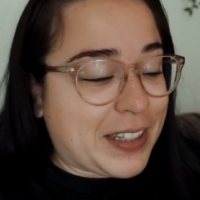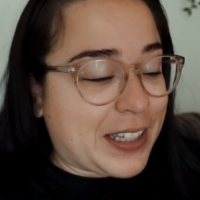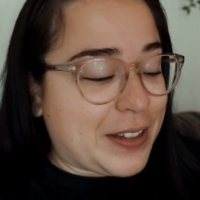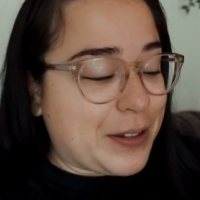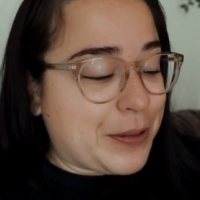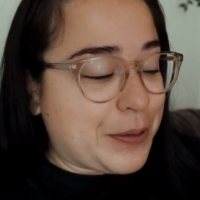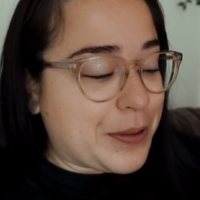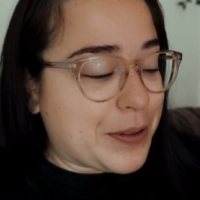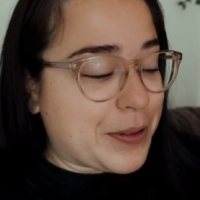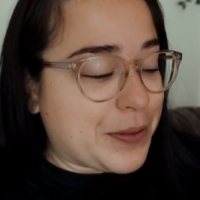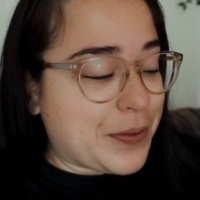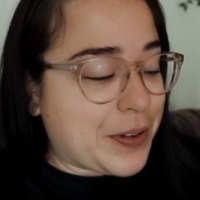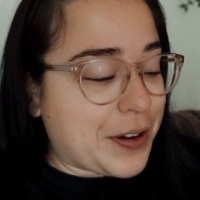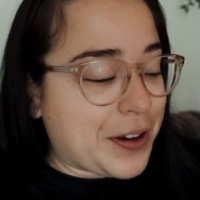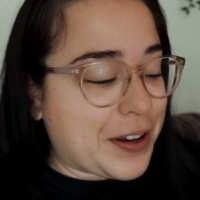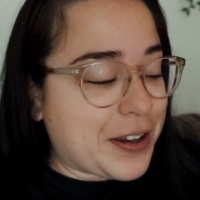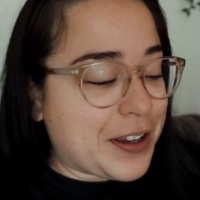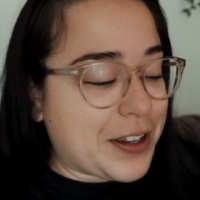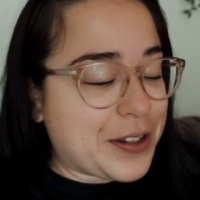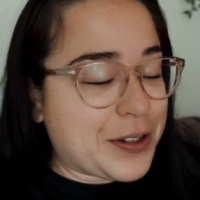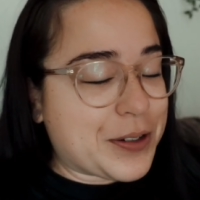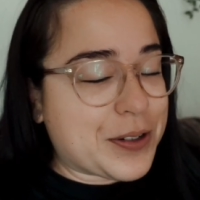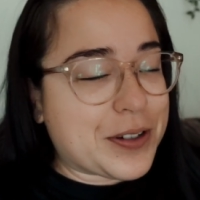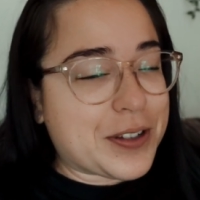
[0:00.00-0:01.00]
It was
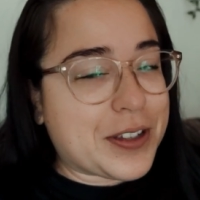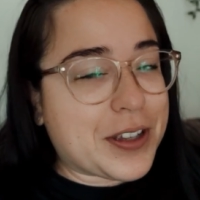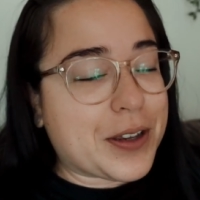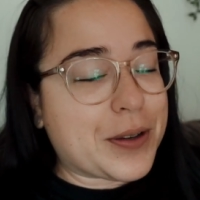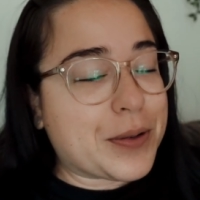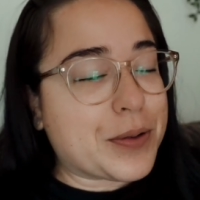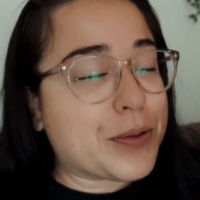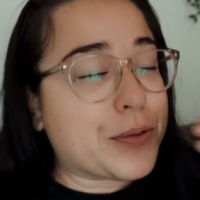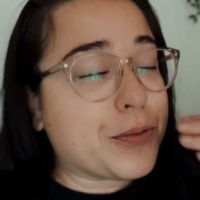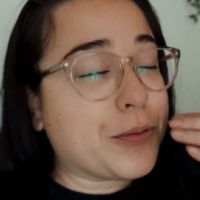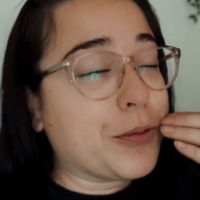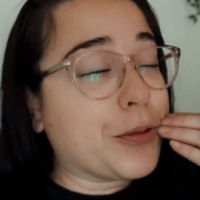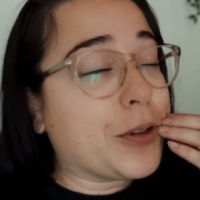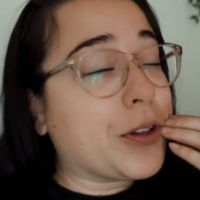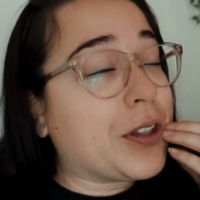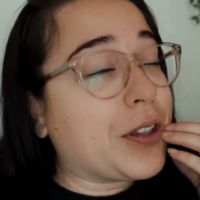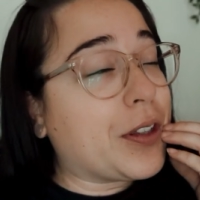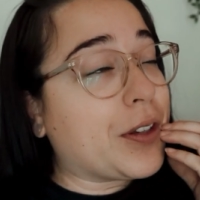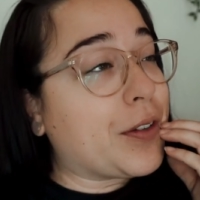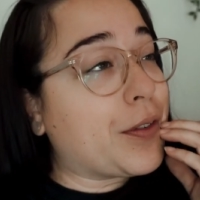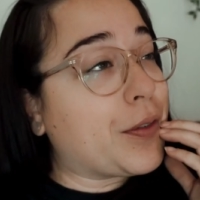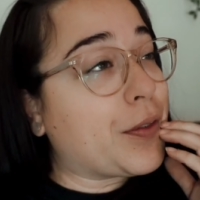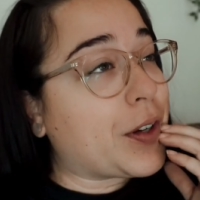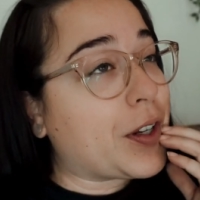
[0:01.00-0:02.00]
very interesting. It was
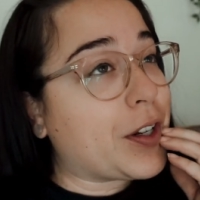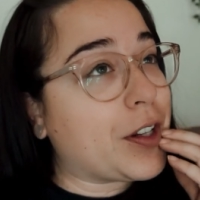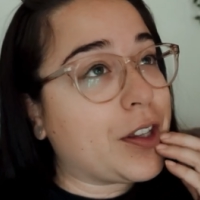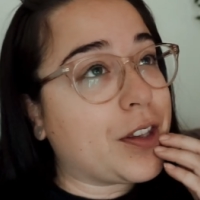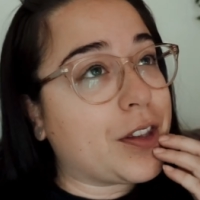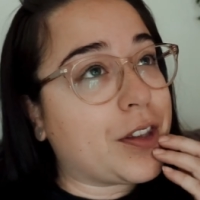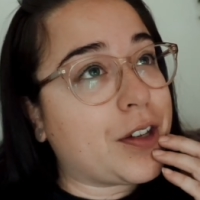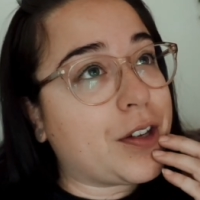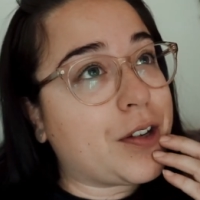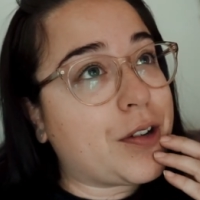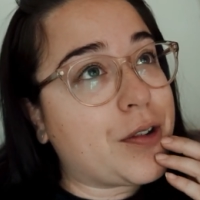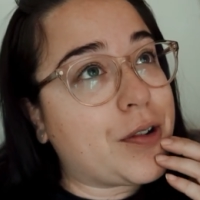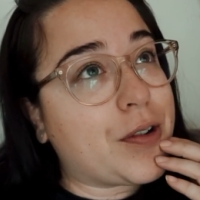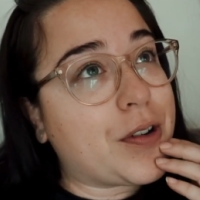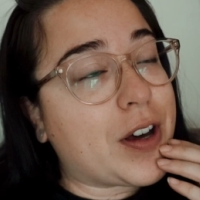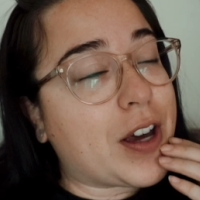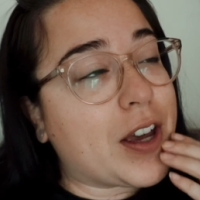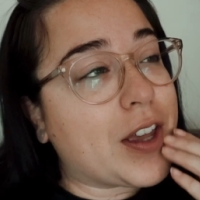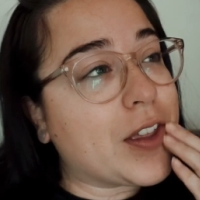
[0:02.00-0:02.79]
really funny though.